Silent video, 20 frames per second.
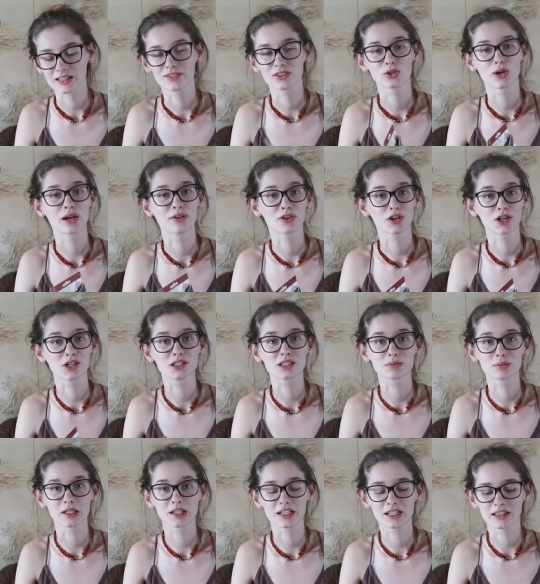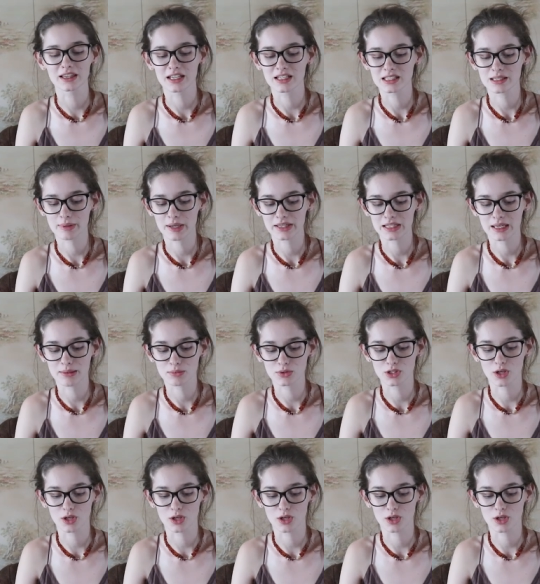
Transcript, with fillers: even though I've heard some really good things about them,